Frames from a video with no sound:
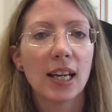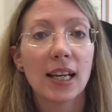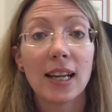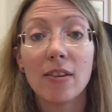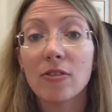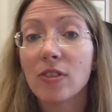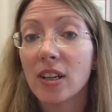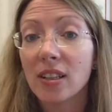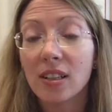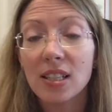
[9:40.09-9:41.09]
Clarify
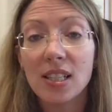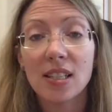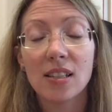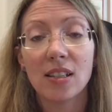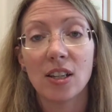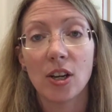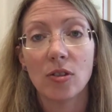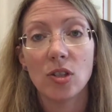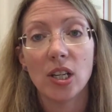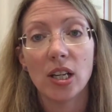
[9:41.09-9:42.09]
that this isn't a
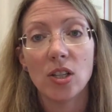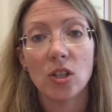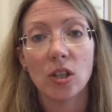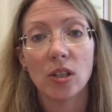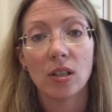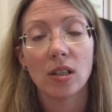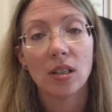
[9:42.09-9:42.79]
negotiation,